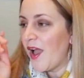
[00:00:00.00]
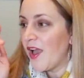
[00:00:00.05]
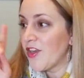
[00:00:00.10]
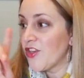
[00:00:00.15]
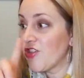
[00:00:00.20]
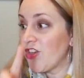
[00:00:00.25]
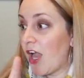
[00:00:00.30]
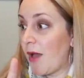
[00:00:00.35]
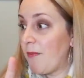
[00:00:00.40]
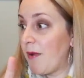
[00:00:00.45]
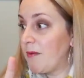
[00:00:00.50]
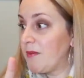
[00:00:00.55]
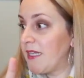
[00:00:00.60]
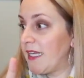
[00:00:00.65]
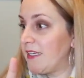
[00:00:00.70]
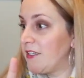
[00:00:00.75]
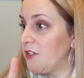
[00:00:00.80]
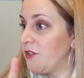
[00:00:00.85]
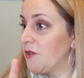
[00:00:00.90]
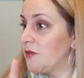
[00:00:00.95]
Shop
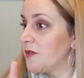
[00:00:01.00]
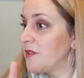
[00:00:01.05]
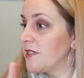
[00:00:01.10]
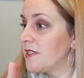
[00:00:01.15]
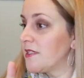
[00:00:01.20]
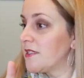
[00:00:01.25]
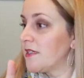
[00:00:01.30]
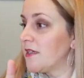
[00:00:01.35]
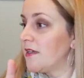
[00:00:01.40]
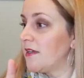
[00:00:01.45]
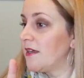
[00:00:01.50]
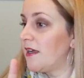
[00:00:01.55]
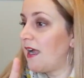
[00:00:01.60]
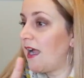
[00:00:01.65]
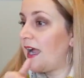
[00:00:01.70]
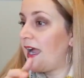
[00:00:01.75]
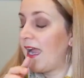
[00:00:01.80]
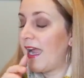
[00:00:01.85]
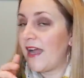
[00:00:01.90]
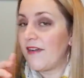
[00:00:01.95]
update news.
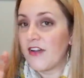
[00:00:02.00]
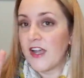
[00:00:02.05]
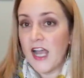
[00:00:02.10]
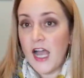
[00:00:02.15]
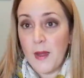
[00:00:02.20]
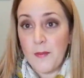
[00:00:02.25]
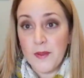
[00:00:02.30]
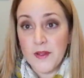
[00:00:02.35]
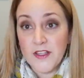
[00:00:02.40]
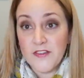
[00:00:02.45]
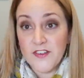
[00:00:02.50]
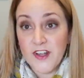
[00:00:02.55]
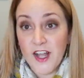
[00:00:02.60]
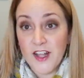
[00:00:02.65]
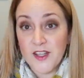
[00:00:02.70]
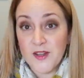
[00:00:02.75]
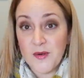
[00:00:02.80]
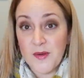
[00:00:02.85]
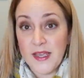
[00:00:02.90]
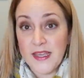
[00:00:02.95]
I have a couple of
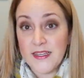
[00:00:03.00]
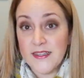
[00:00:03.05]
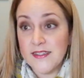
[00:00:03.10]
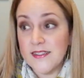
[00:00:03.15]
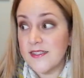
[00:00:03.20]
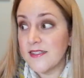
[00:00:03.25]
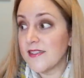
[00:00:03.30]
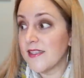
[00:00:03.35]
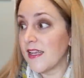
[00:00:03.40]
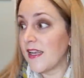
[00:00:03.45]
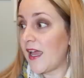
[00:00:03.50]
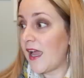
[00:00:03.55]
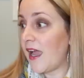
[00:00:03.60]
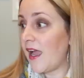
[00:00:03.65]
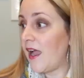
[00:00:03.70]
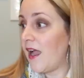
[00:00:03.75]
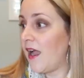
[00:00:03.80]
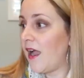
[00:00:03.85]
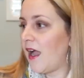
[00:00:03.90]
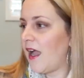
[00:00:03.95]
colorways that
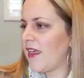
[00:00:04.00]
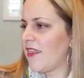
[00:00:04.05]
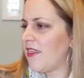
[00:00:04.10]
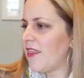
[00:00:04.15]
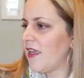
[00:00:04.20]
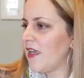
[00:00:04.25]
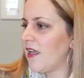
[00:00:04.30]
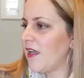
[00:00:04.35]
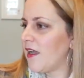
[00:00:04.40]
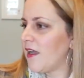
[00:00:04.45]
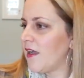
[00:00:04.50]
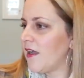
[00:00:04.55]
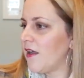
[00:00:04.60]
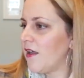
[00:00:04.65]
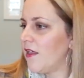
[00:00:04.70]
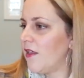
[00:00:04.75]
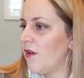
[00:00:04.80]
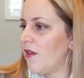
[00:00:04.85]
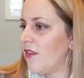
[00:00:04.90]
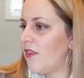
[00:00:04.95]
I think
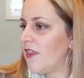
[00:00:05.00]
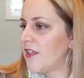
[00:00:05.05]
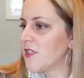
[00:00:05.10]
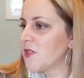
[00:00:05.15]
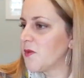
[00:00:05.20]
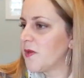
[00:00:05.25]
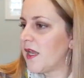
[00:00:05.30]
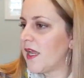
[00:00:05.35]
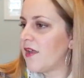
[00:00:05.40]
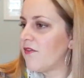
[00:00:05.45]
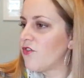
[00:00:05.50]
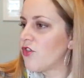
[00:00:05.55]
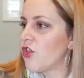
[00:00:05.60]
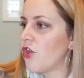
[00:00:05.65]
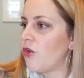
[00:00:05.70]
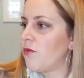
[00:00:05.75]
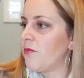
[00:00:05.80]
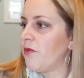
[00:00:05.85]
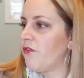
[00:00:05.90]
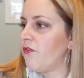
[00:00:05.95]
this one I have
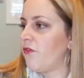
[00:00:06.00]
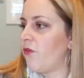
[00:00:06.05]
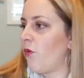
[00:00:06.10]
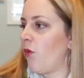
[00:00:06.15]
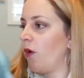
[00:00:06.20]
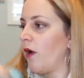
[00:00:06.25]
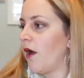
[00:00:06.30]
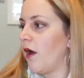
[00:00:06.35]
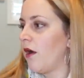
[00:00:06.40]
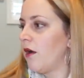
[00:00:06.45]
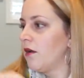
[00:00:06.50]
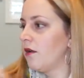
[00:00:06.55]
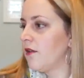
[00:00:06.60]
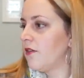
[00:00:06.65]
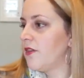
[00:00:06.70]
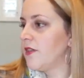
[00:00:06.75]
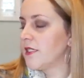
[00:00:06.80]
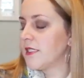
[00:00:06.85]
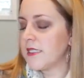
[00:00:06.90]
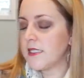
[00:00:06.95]
shown before.
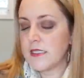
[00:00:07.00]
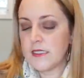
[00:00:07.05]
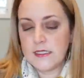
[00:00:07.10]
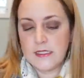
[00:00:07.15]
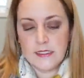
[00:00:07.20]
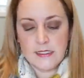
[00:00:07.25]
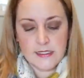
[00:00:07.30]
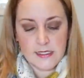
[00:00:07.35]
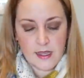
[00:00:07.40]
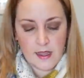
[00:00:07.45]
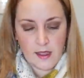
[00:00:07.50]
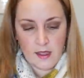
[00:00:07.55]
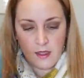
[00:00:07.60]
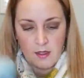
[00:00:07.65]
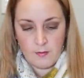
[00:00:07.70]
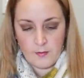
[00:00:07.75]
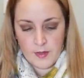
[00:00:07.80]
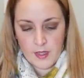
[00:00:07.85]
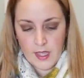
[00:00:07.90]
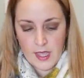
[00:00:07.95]
This is
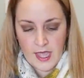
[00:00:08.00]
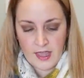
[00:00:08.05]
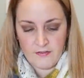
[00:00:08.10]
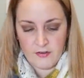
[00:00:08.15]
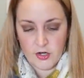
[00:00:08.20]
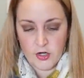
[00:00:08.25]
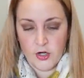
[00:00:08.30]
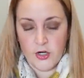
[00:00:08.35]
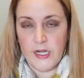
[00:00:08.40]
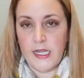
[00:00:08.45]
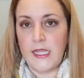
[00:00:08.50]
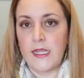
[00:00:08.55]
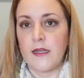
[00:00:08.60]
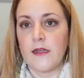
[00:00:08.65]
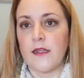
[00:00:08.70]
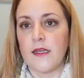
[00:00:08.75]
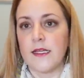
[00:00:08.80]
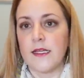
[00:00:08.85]
Evergreen.